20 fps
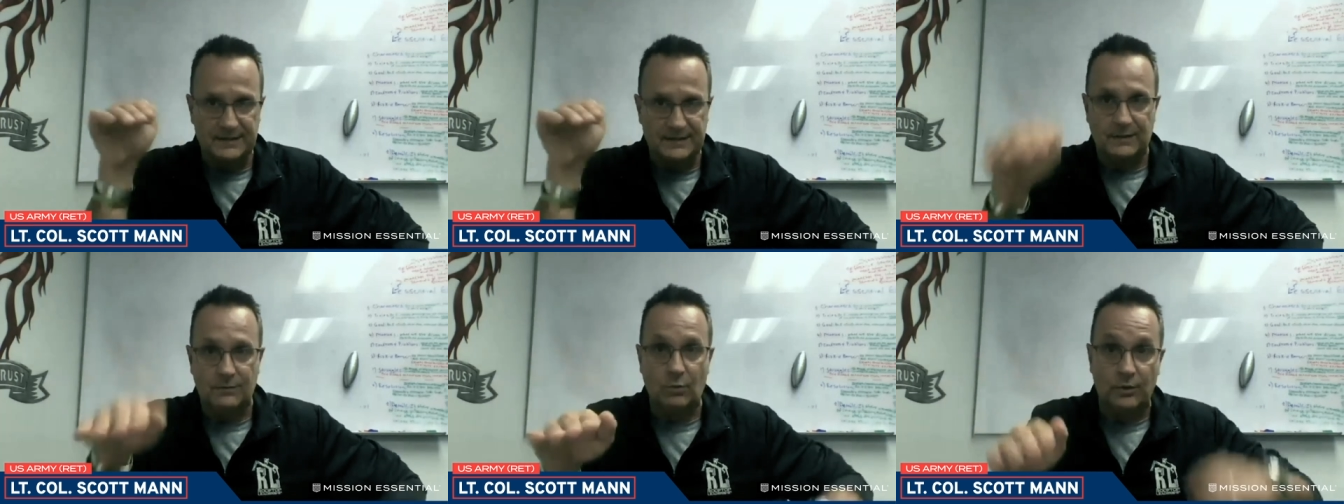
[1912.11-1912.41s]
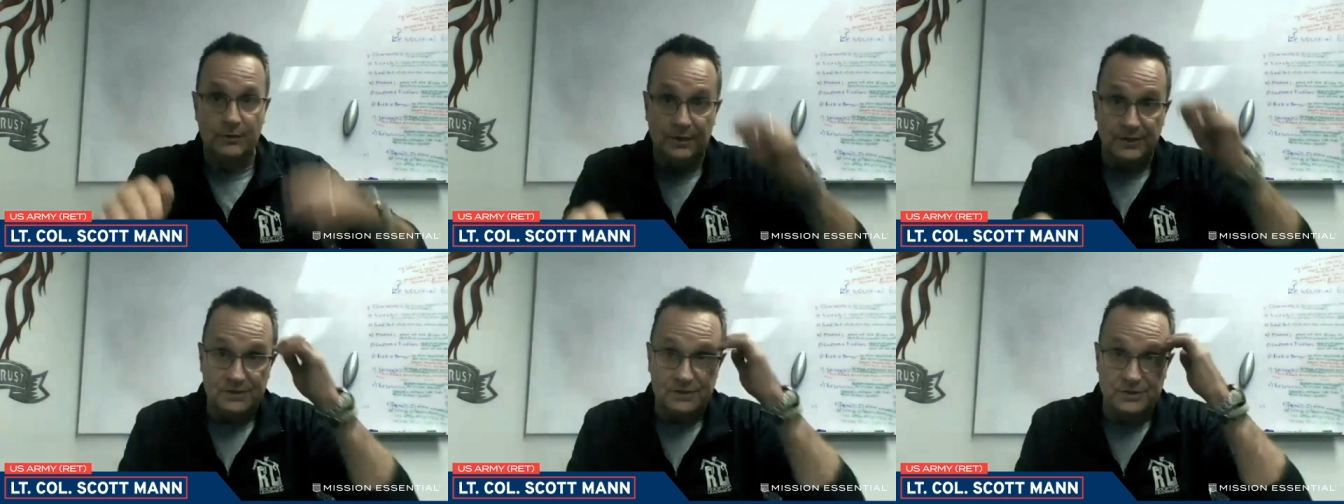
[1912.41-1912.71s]

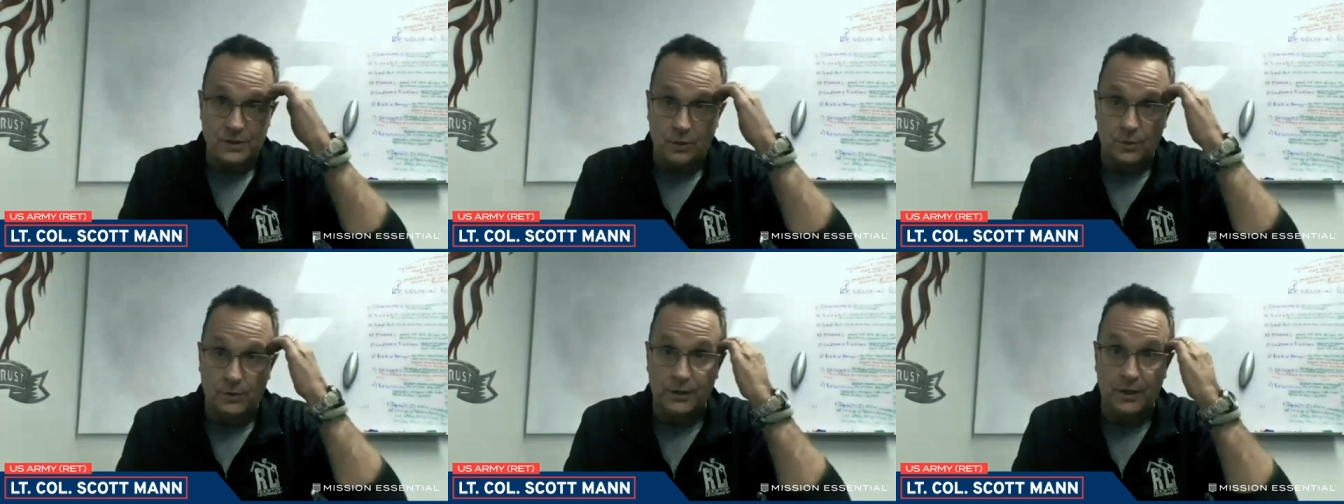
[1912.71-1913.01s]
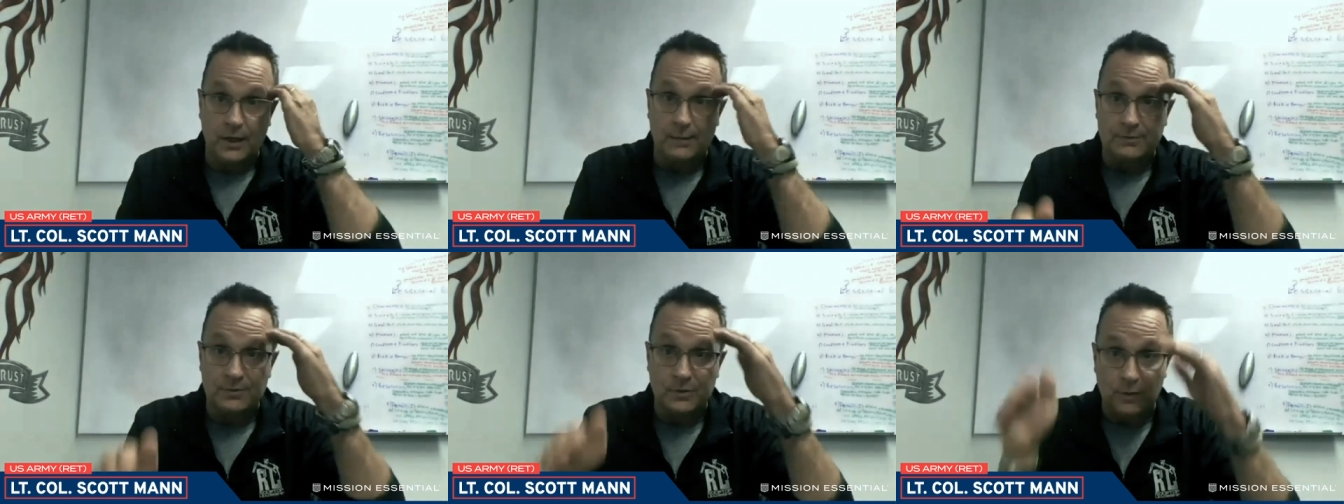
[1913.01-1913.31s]
someone that's showing
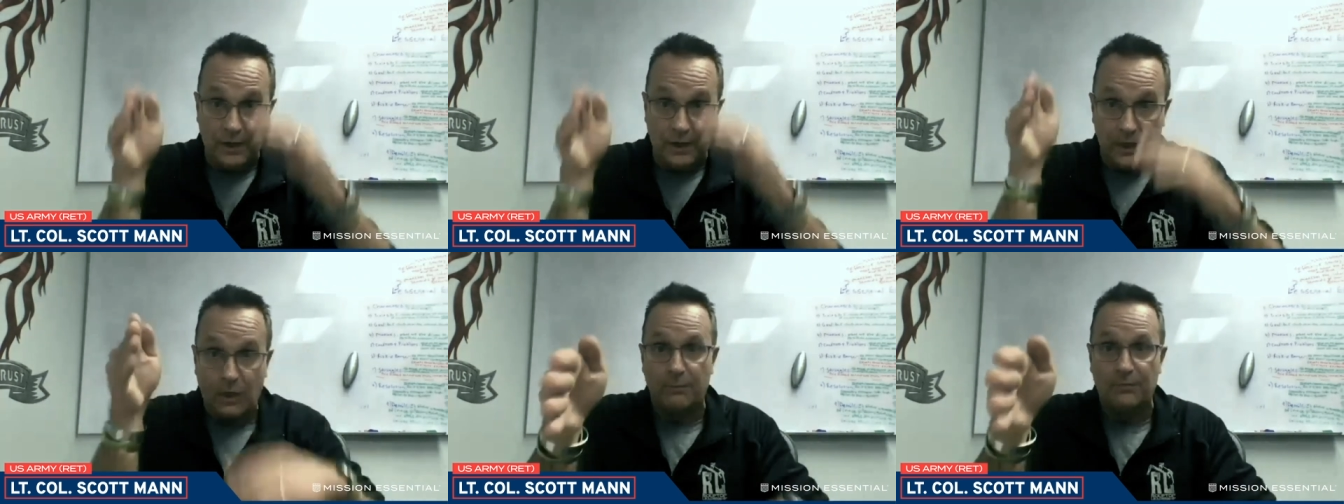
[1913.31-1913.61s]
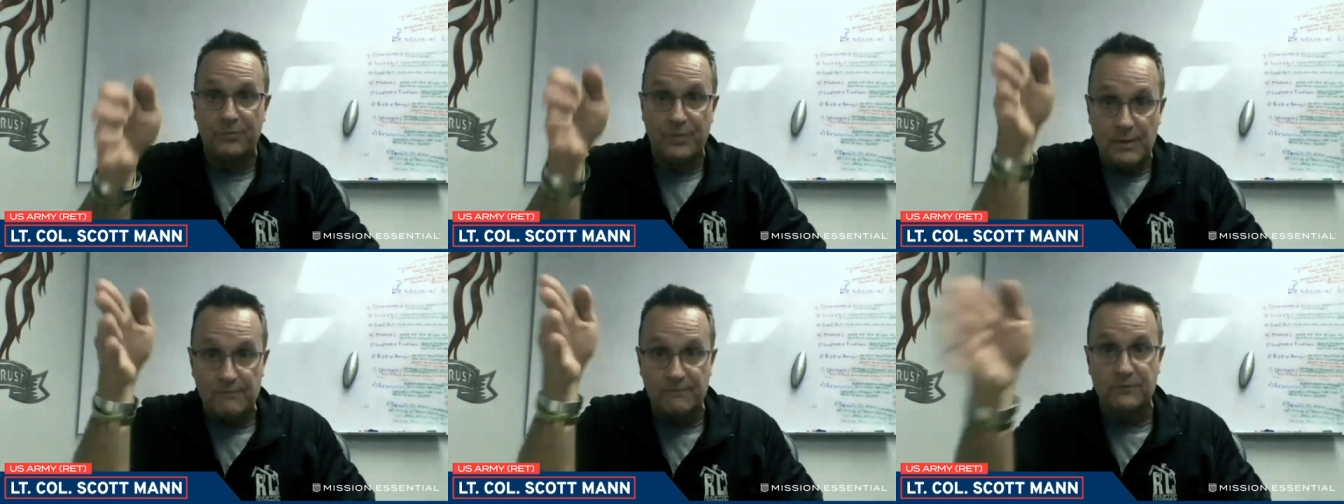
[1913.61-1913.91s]
up to
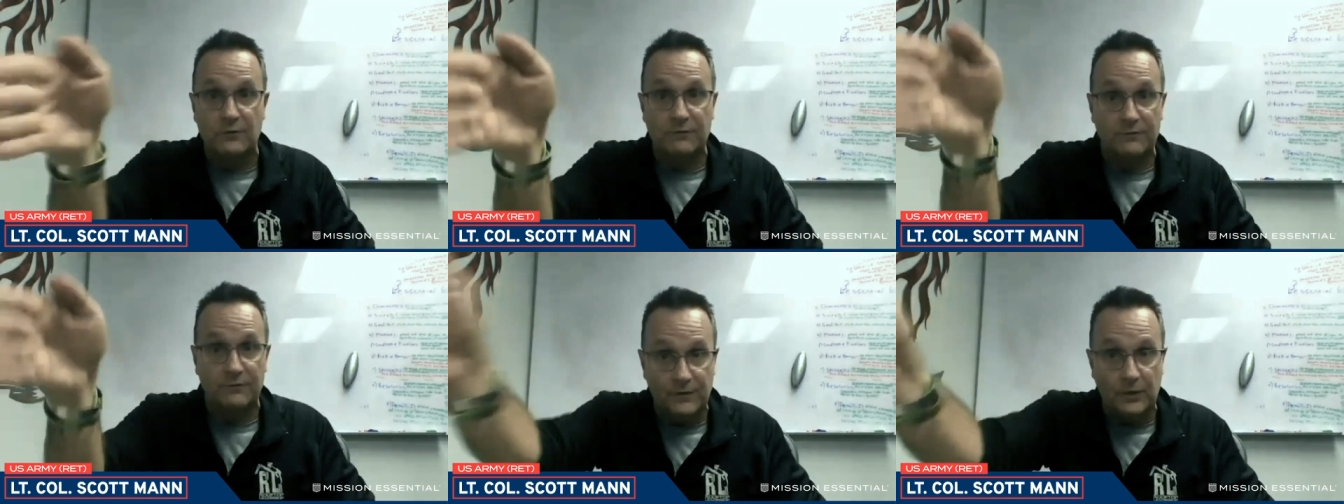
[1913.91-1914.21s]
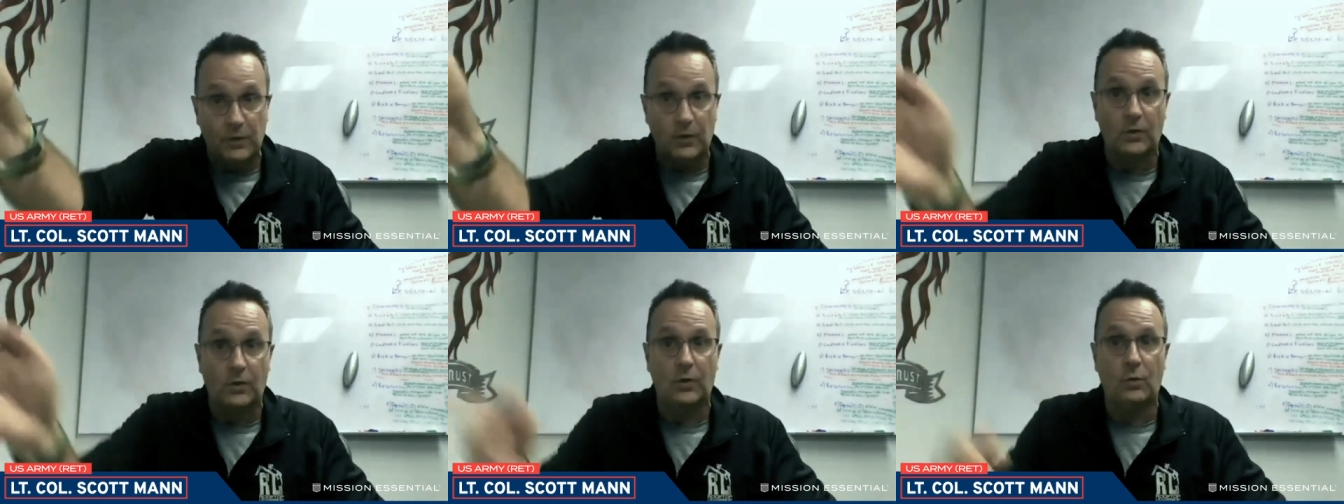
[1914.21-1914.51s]
help them
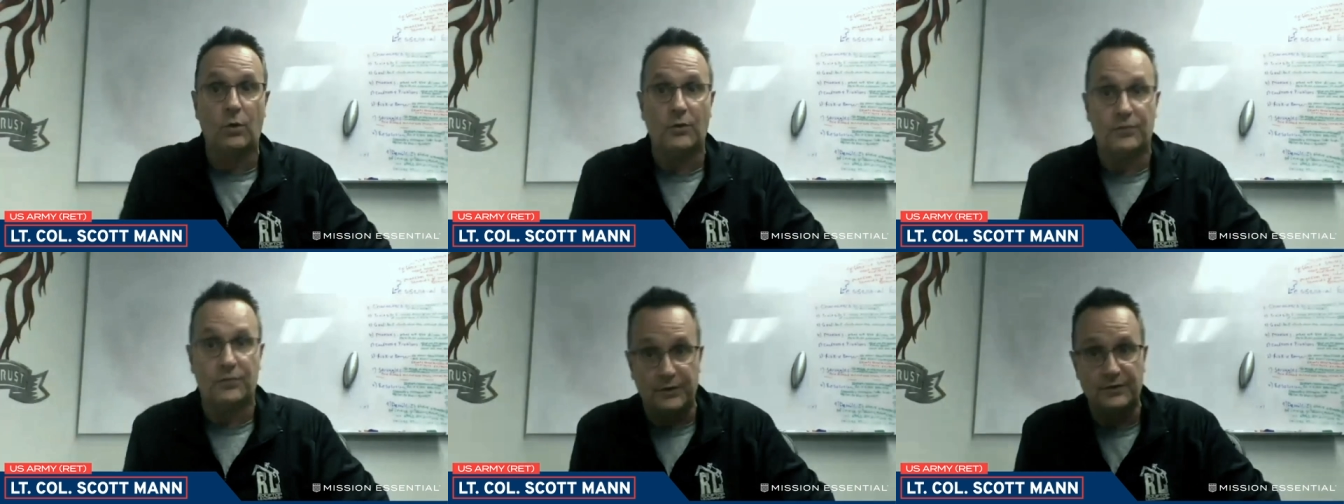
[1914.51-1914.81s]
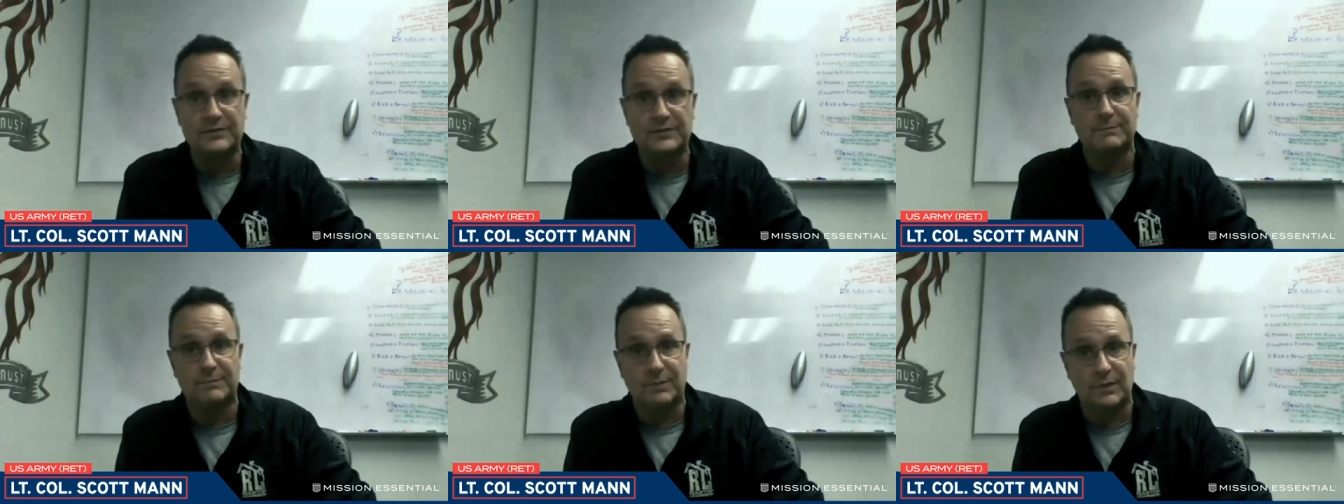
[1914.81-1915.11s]
fulfill on what they're
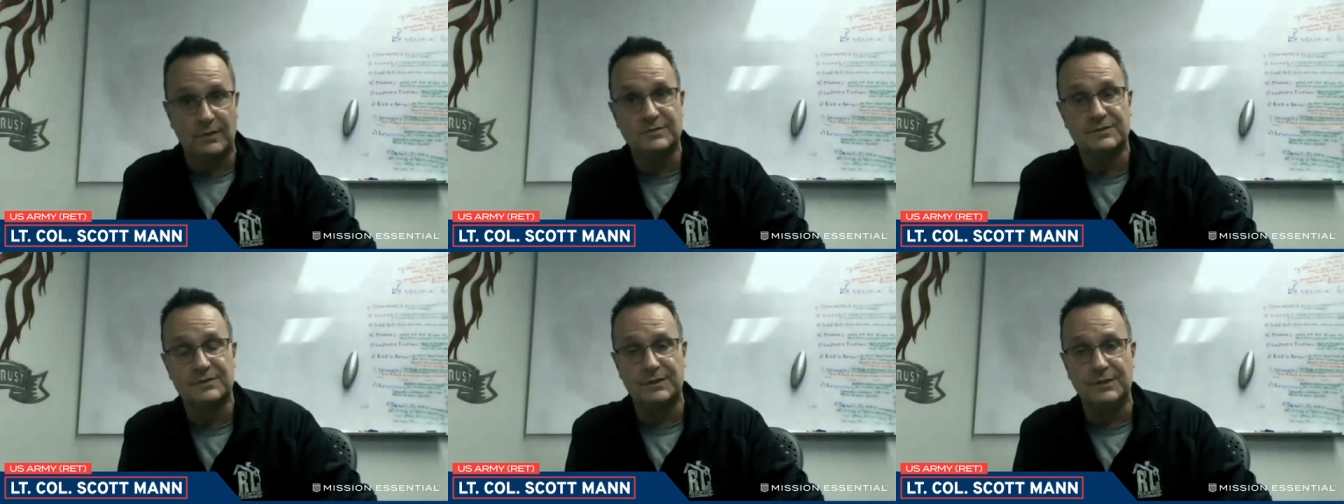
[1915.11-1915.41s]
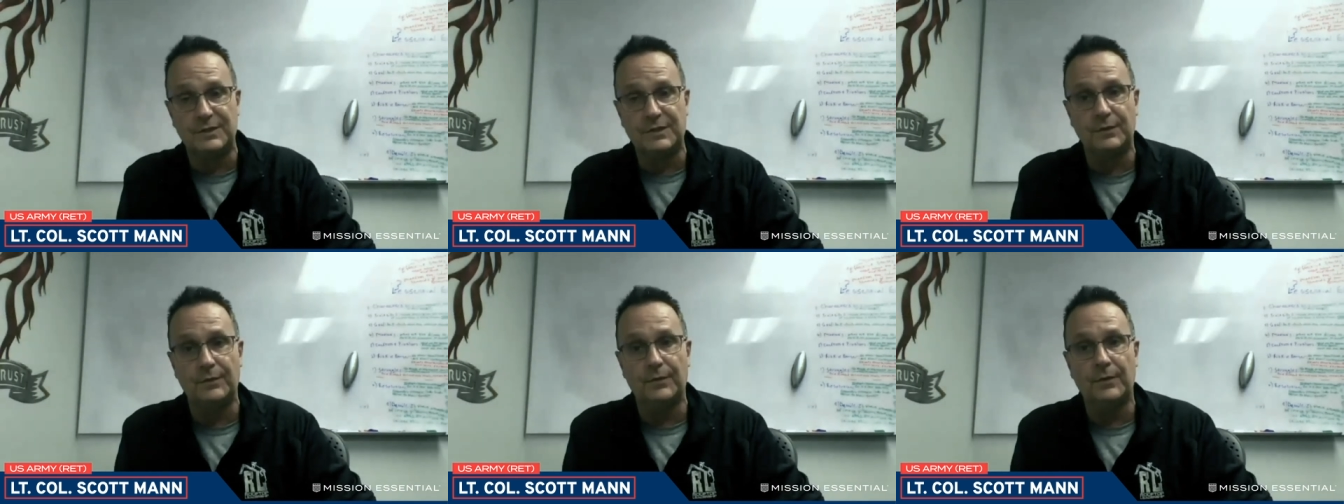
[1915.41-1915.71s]
supposed to
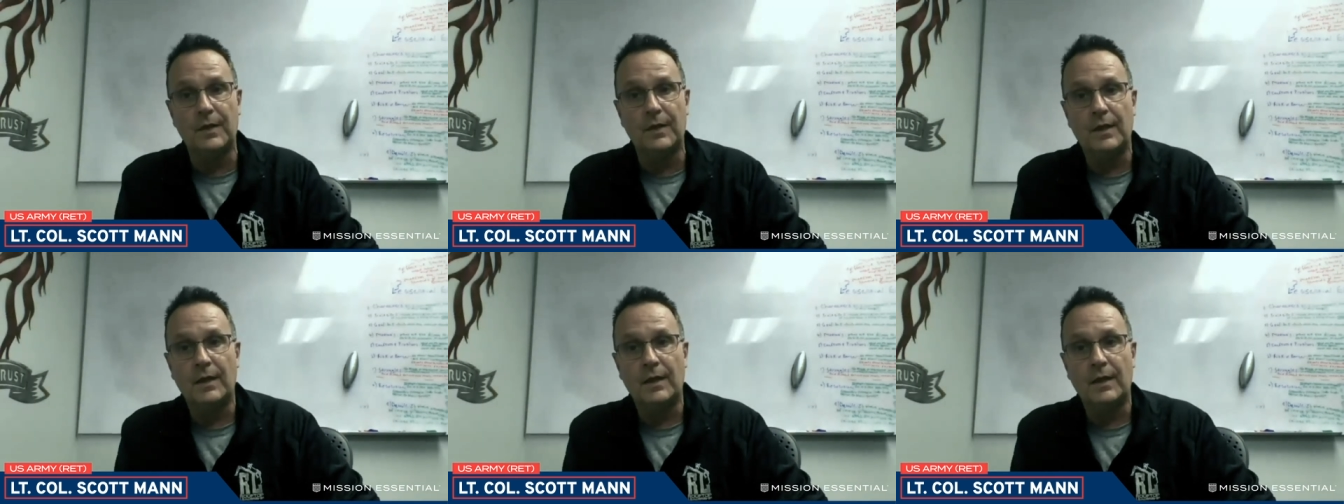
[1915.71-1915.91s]
do.